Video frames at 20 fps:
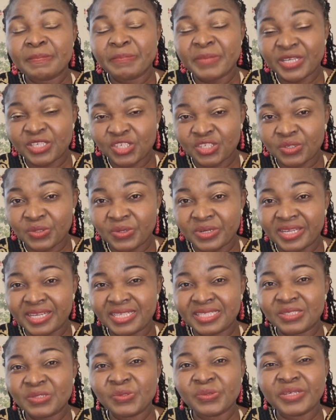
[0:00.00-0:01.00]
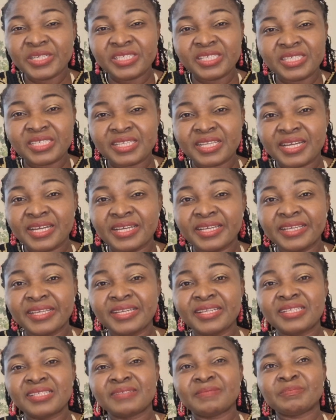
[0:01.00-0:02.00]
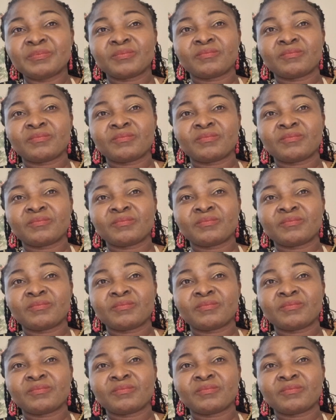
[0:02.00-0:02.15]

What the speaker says: make sure that you register it